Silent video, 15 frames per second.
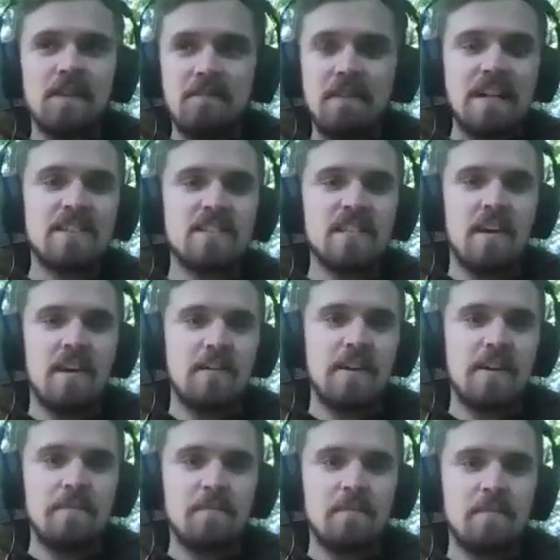That's the
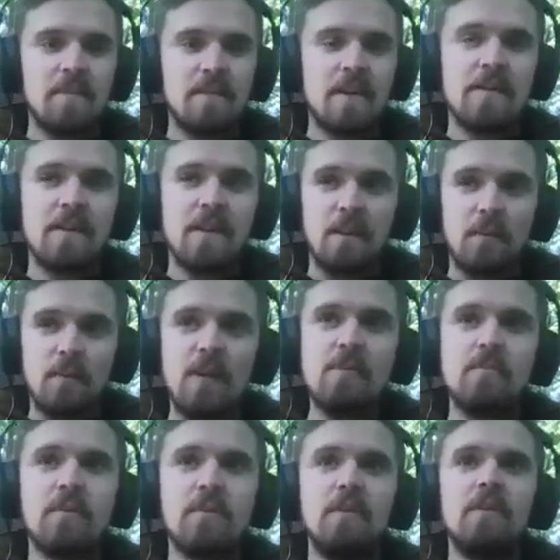irony. But the
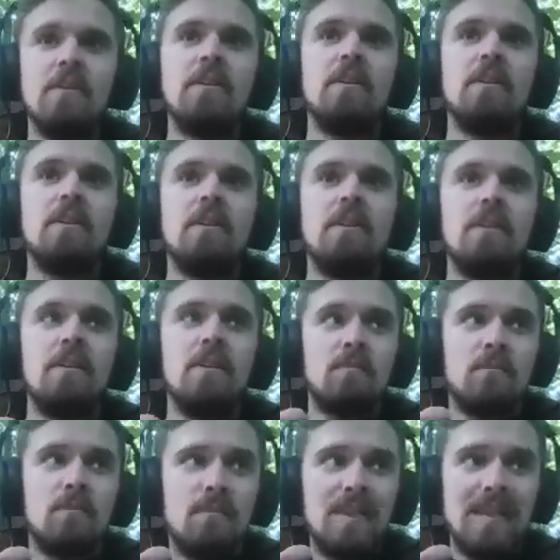people
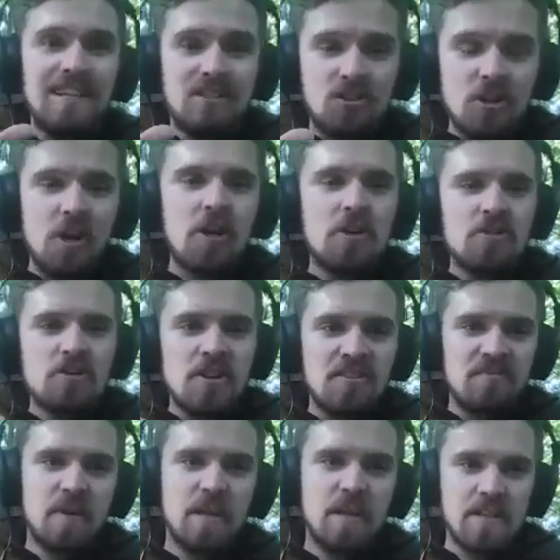in charge
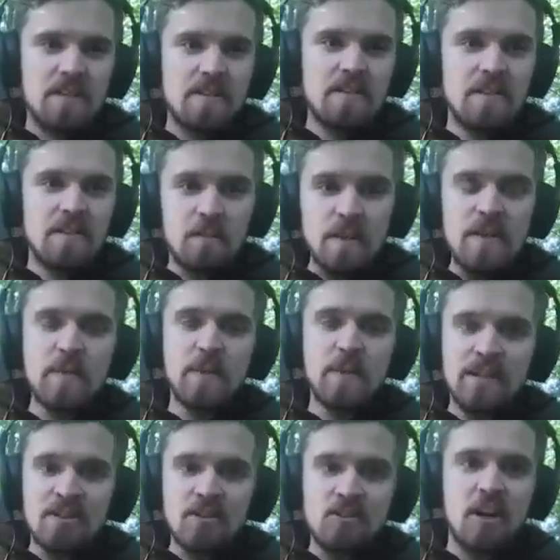of money, the
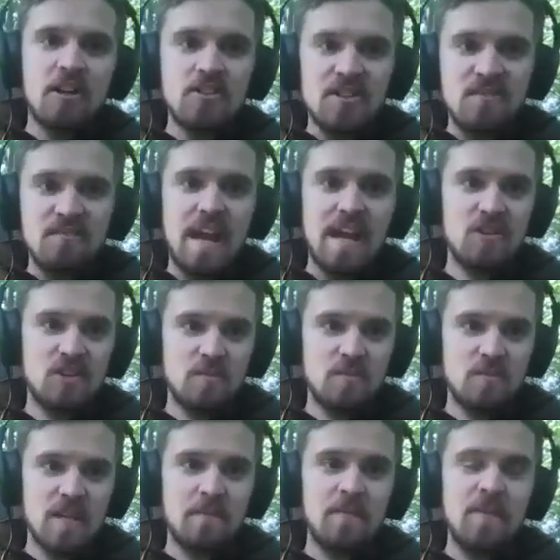people in charge of managing
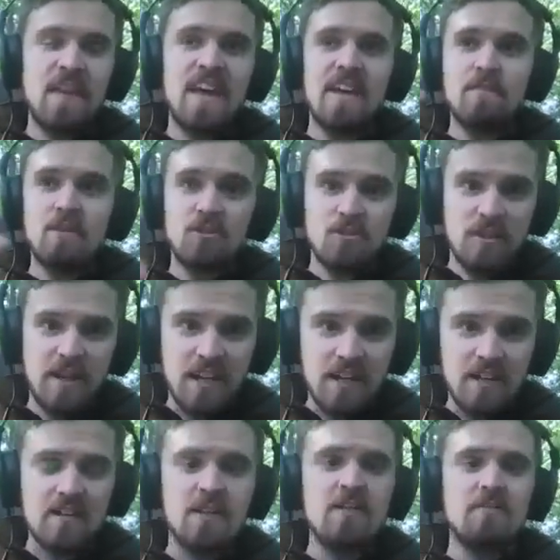money, have been
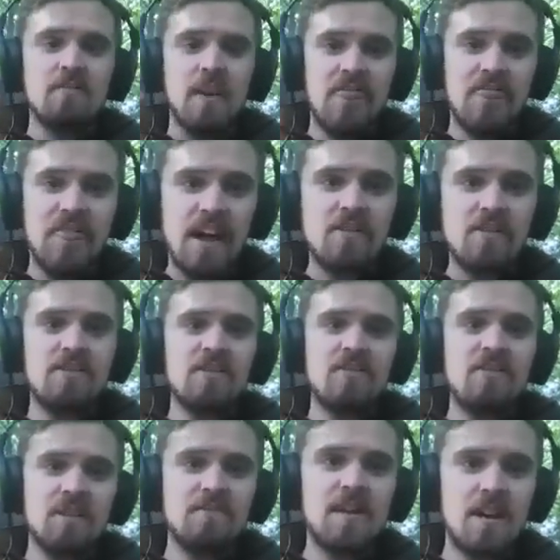trained for
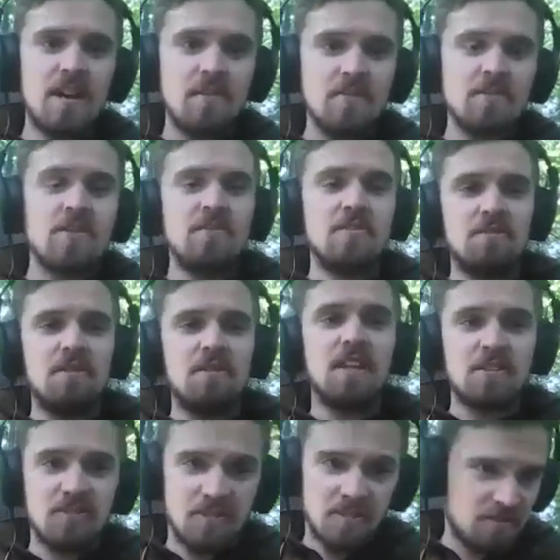thousands of hours to
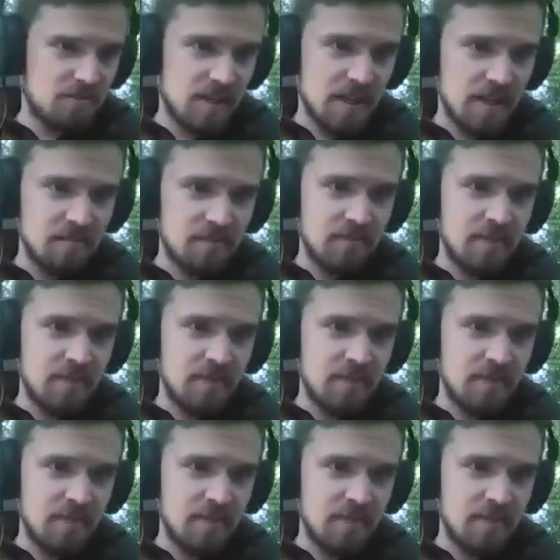think a certain way.